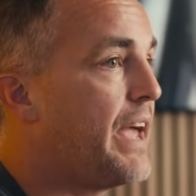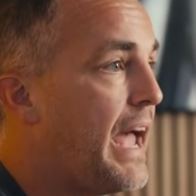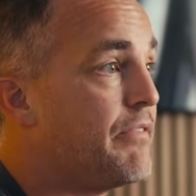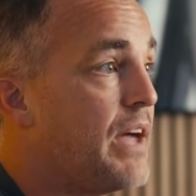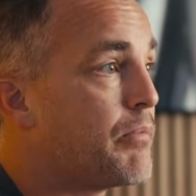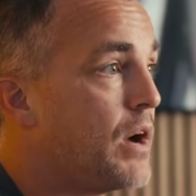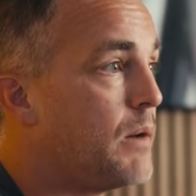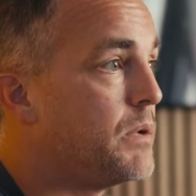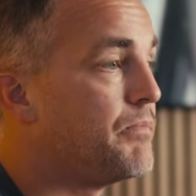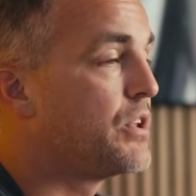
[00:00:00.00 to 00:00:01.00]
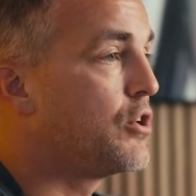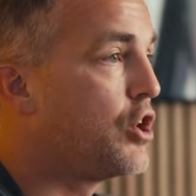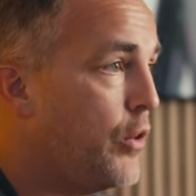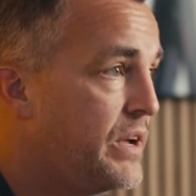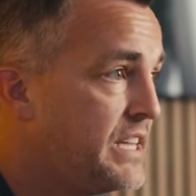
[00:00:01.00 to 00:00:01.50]
have that problem.
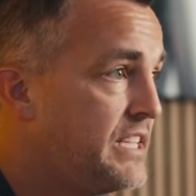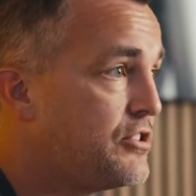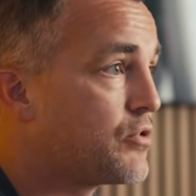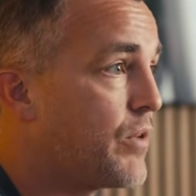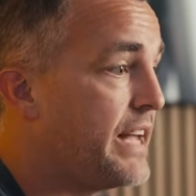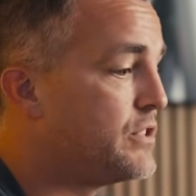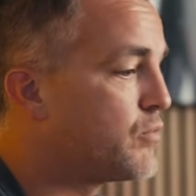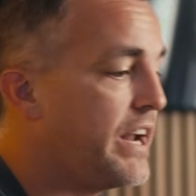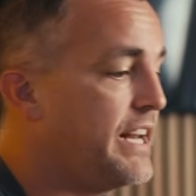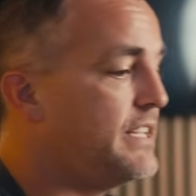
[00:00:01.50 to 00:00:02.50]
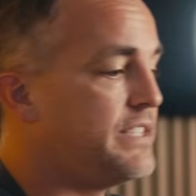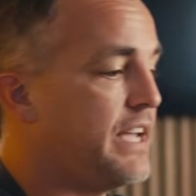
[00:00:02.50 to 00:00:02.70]
Go into these threads. Reddit is